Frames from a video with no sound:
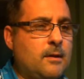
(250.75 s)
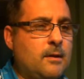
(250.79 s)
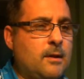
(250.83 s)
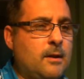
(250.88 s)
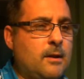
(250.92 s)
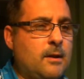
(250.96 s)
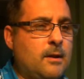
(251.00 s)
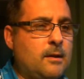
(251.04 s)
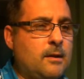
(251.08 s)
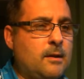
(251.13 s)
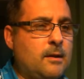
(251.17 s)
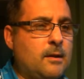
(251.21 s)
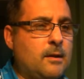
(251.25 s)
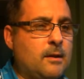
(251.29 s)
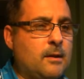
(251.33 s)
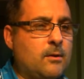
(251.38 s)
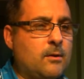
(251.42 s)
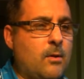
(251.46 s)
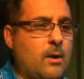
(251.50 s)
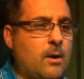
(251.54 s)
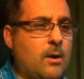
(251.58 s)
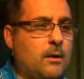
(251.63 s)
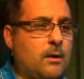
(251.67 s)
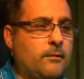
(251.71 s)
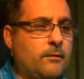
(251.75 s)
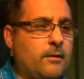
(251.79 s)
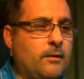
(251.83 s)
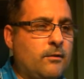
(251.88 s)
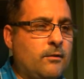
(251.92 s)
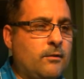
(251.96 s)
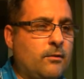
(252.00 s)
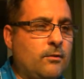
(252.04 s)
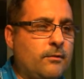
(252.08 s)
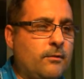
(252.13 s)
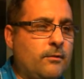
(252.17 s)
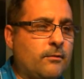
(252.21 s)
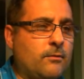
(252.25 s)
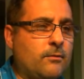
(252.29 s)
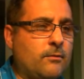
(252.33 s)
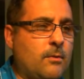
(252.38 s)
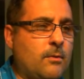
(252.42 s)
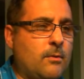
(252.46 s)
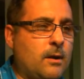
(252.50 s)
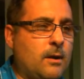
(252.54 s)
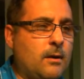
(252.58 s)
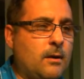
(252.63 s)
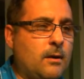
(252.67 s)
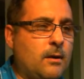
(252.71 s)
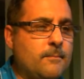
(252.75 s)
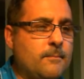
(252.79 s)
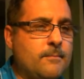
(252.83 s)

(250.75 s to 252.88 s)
in choir, St. Joseph's Choir.